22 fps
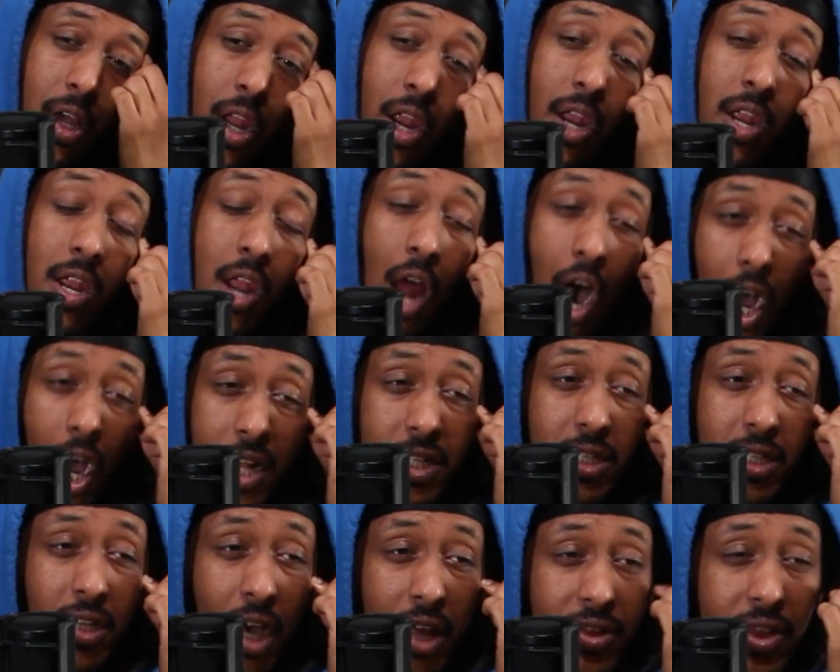
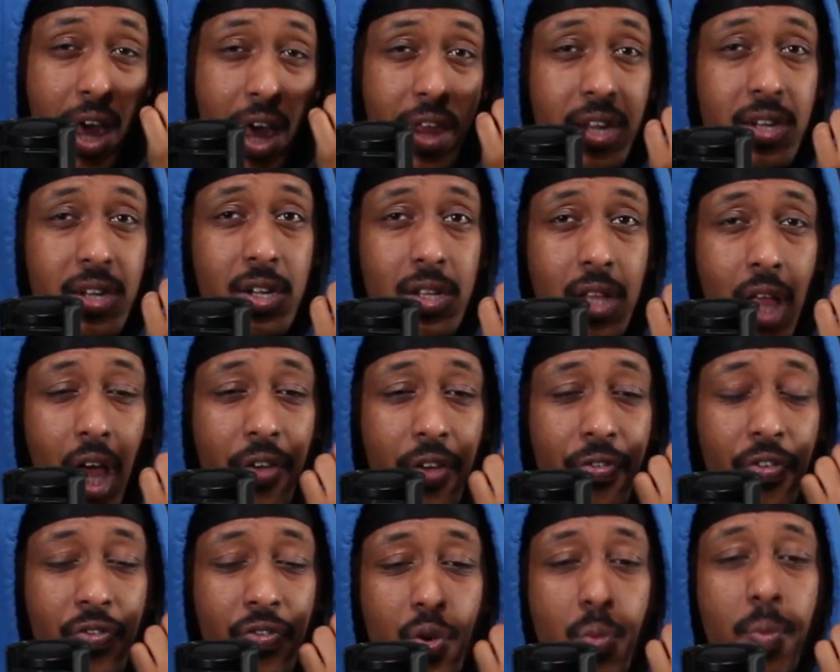not done that in your
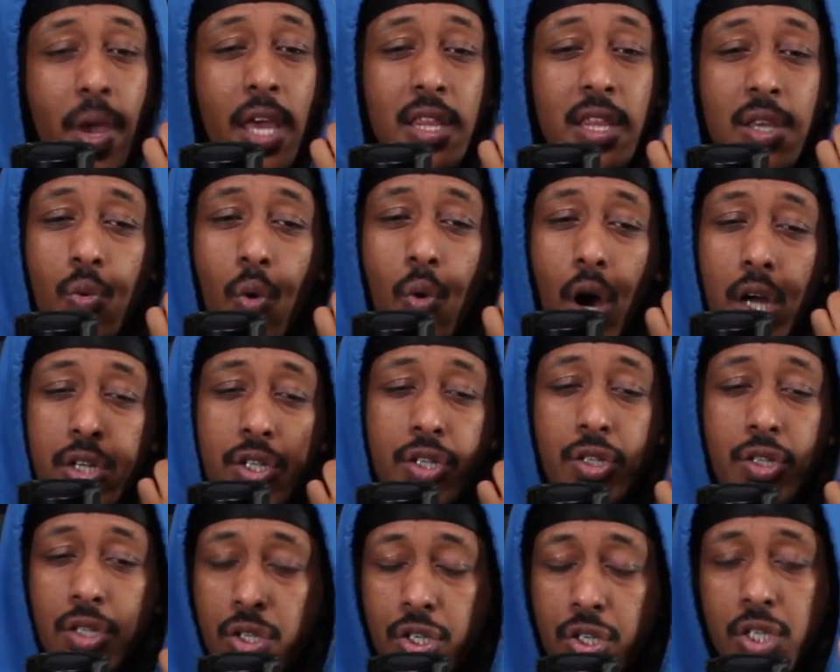life, if you mainly
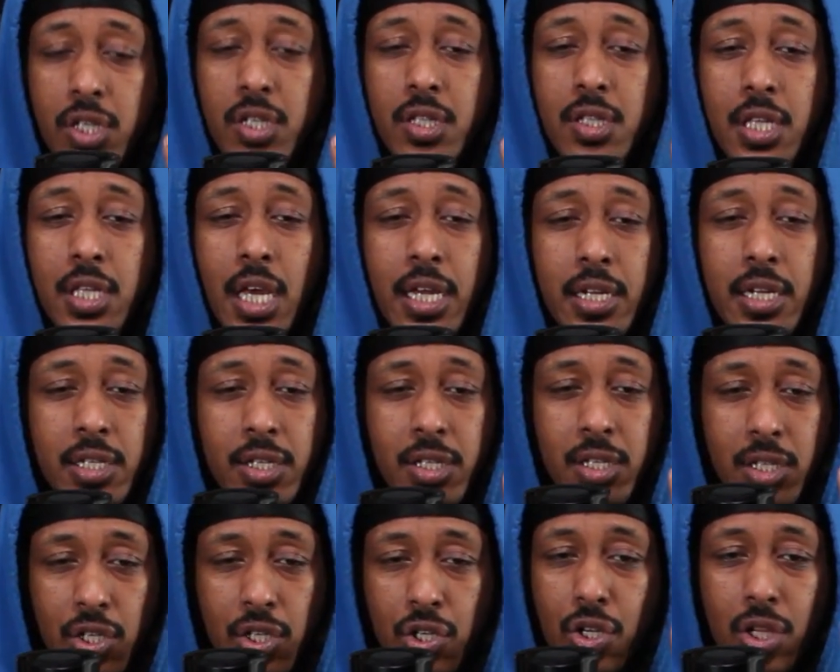watch the shit that is
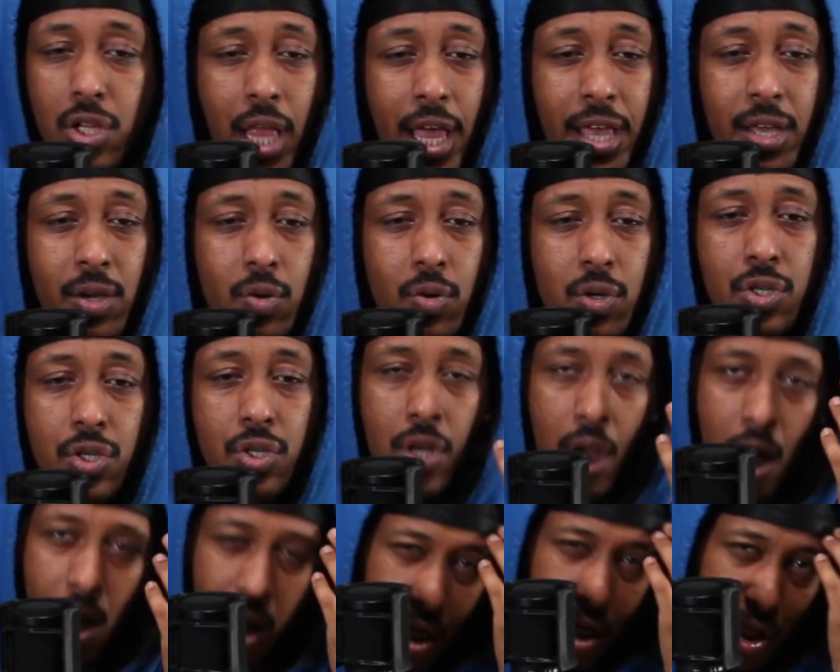in your language,
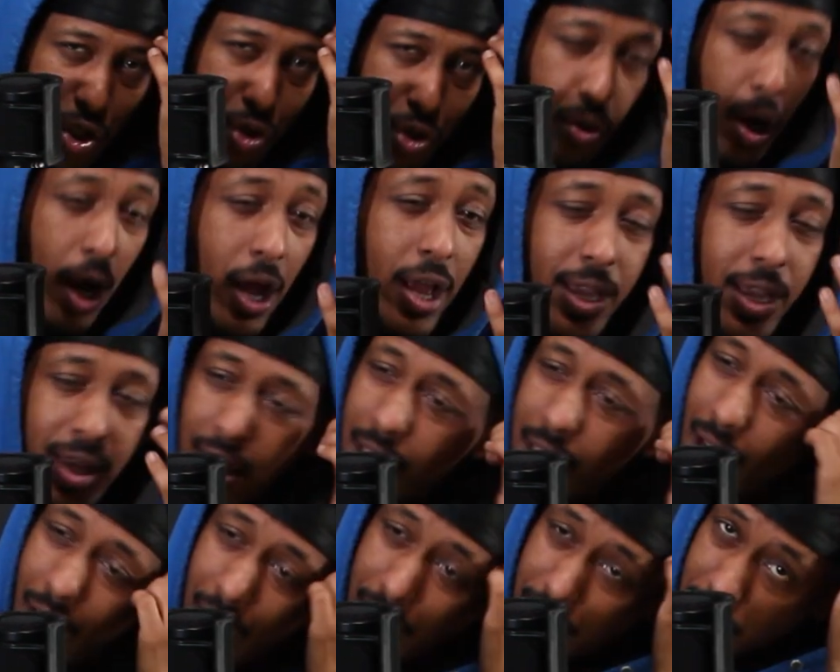try and
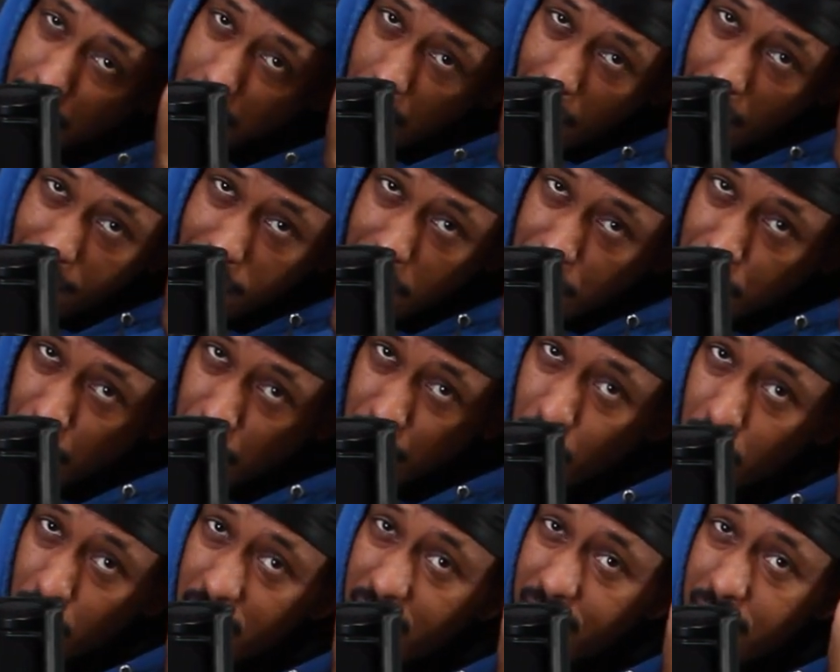get out of your comfort zone.
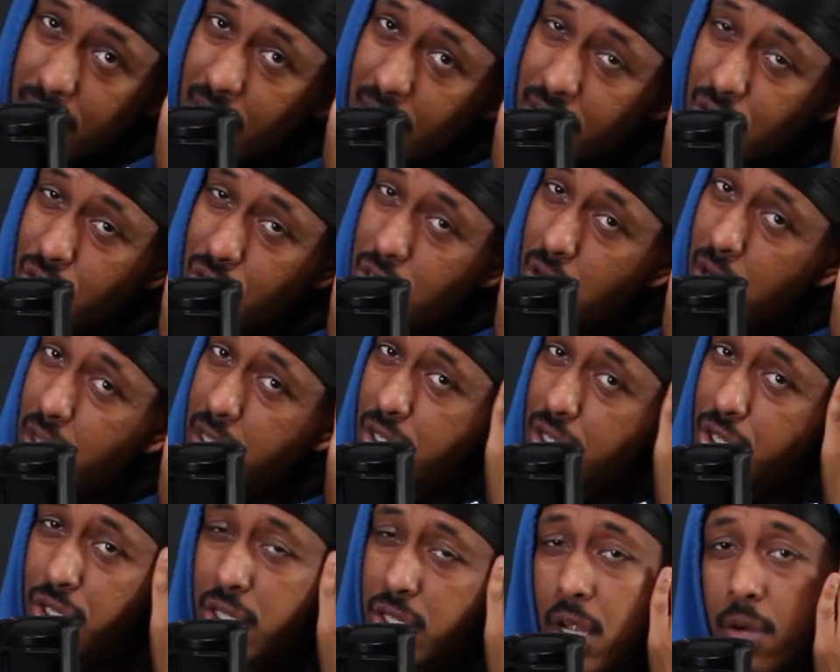Don't even necessarily
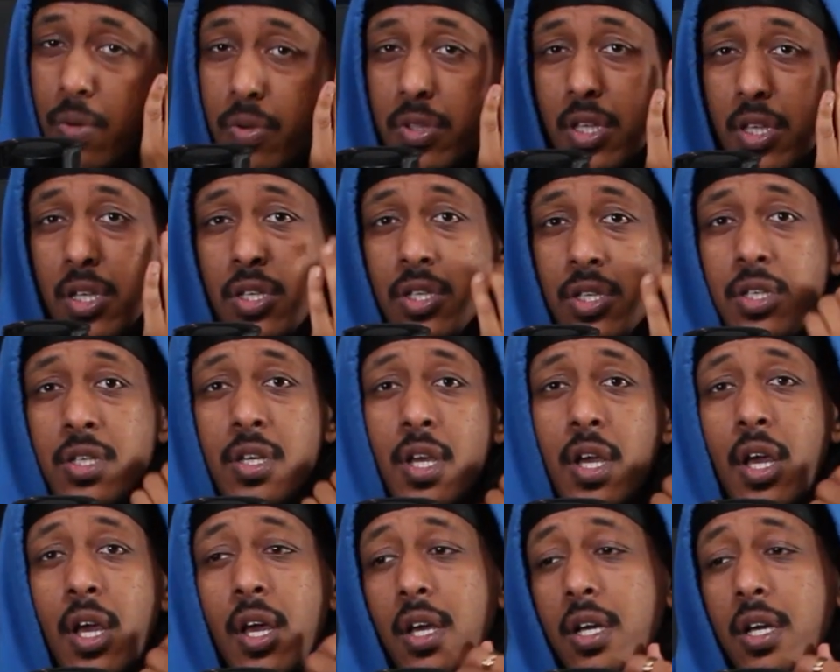just start with this,
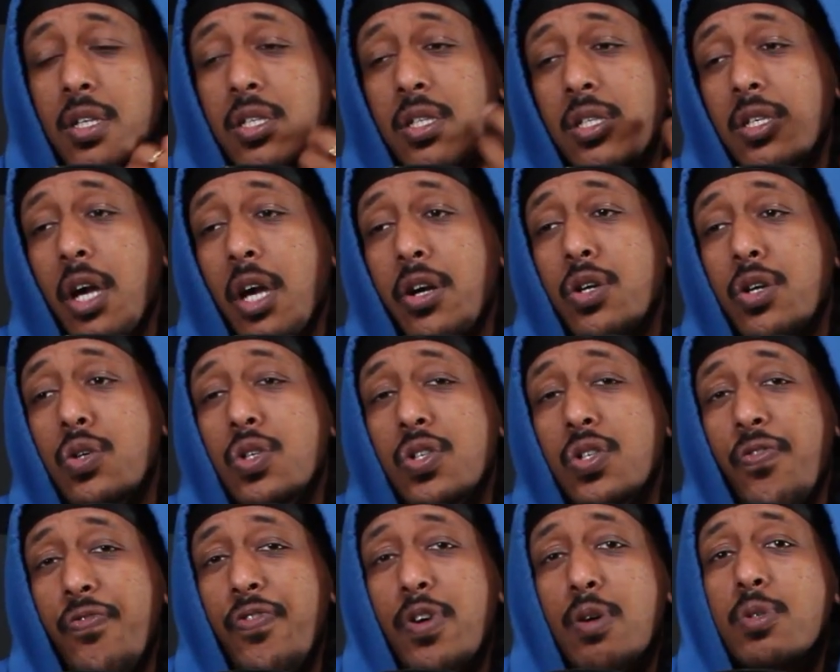because the
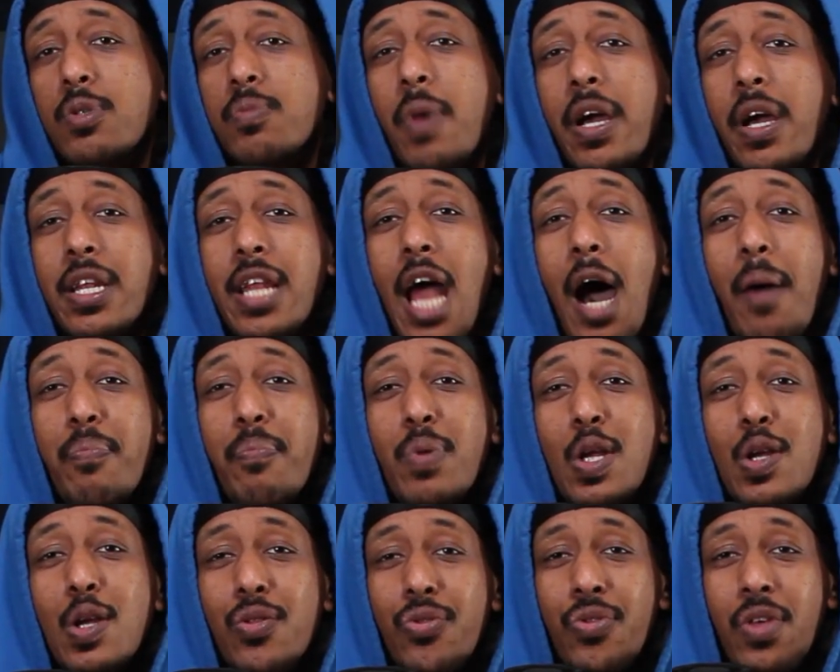Yakuza films might not be
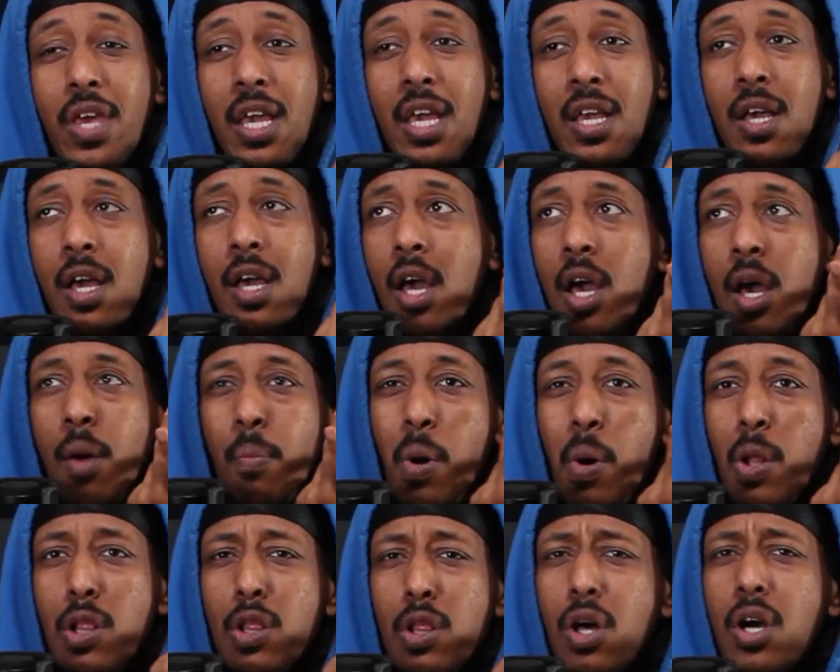your thing.
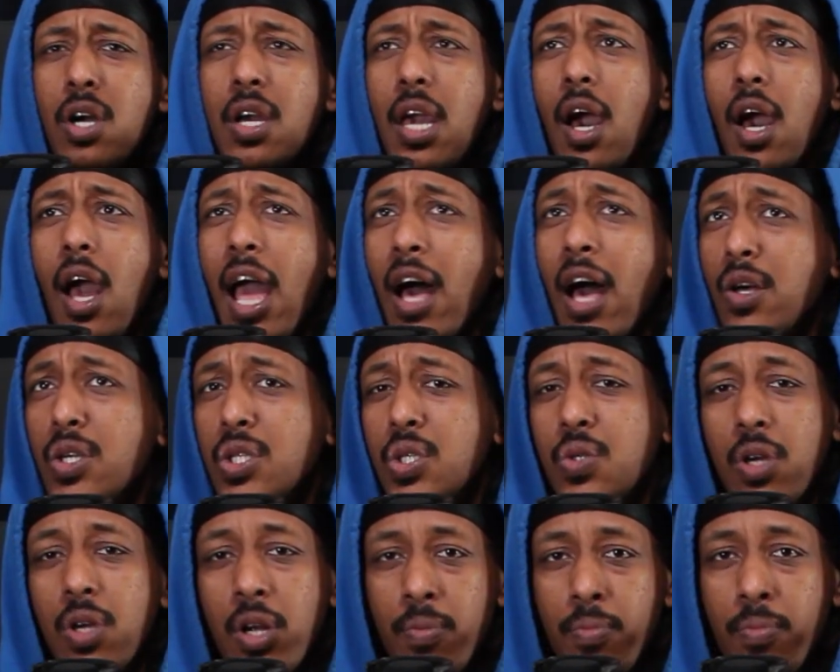But look
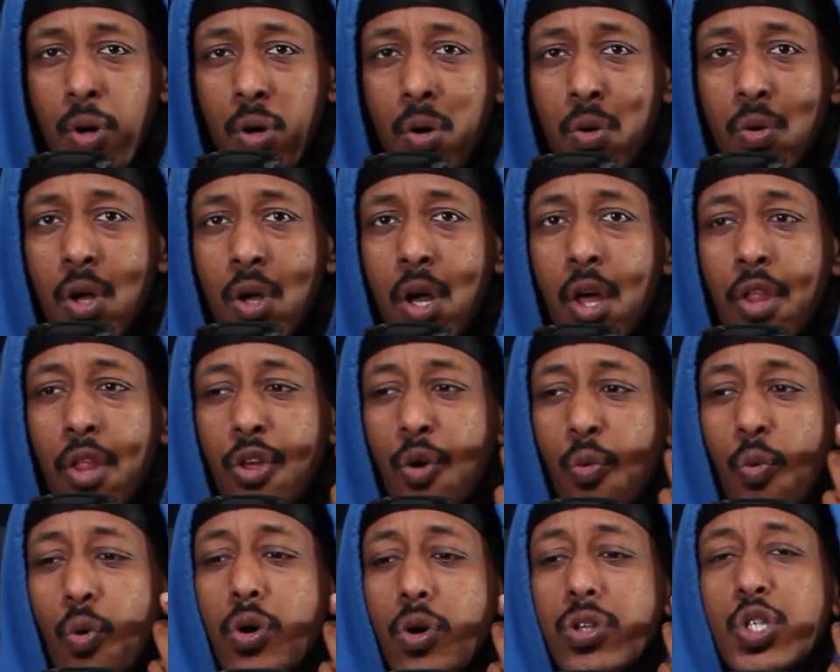elsewhere, bro. The
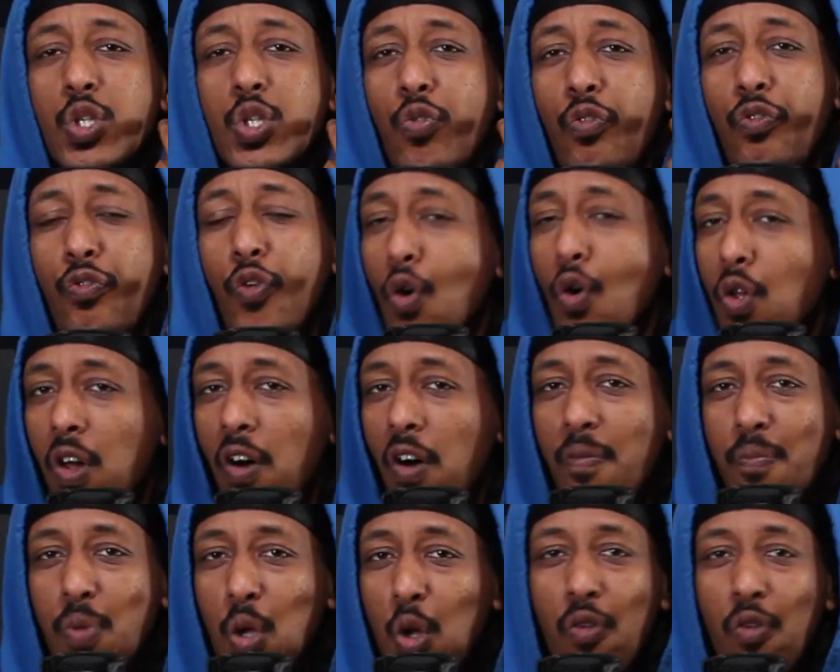world is full
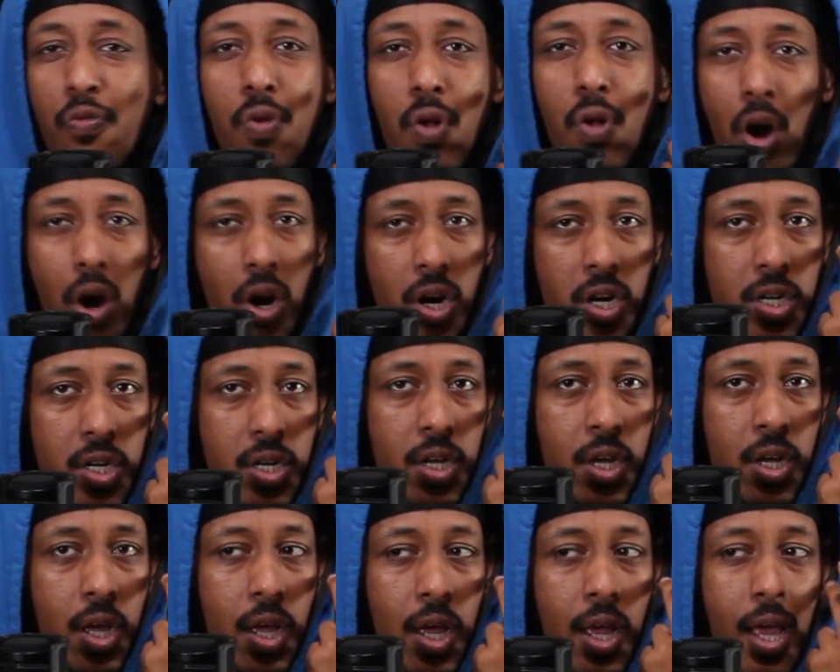of beautiful art.
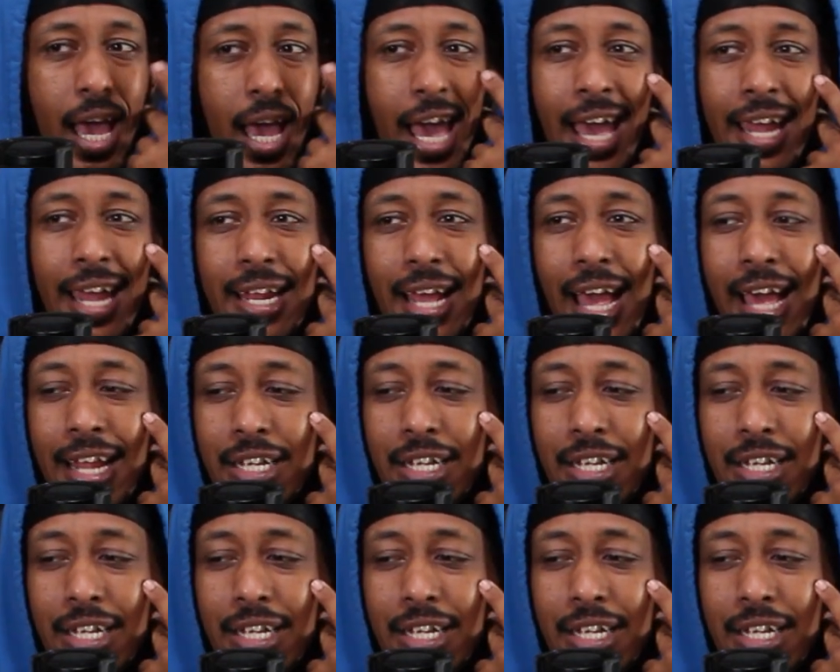And